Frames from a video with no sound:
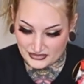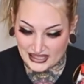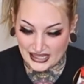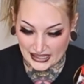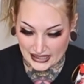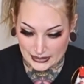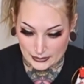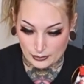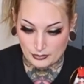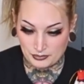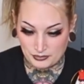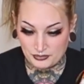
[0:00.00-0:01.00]
Get it?
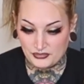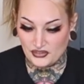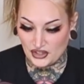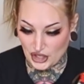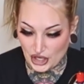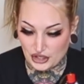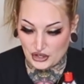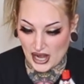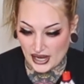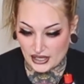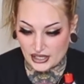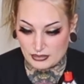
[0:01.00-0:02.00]

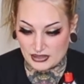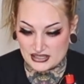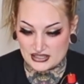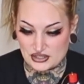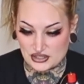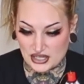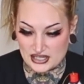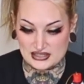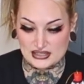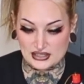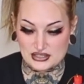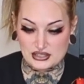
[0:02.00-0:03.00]
Nutcracker, because he just got his
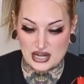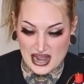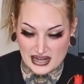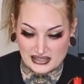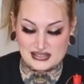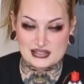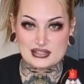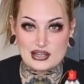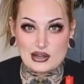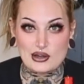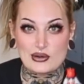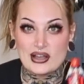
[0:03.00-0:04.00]
nuts cracked.
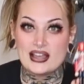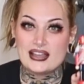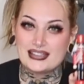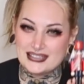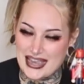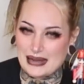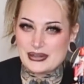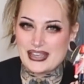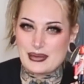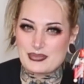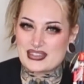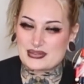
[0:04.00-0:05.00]
So yeah, we
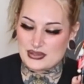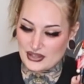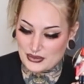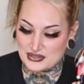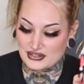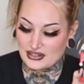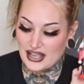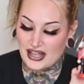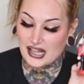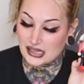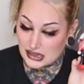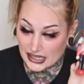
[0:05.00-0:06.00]
kept this. We thought it was
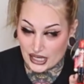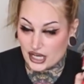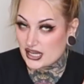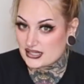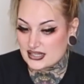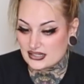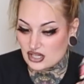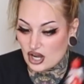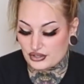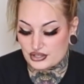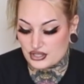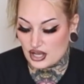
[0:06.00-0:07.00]
hilarious. That
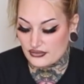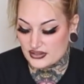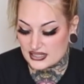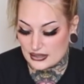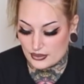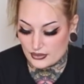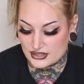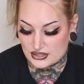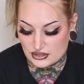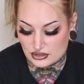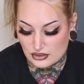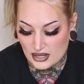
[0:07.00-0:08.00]
doctor's office that we went
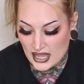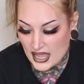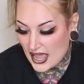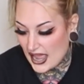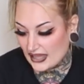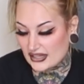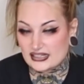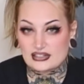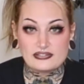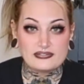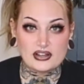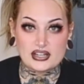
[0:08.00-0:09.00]
to had like
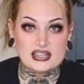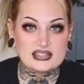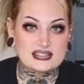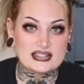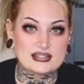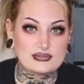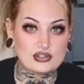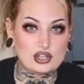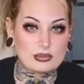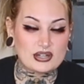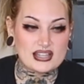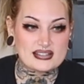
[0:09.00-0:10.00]
the funniest sense of humor.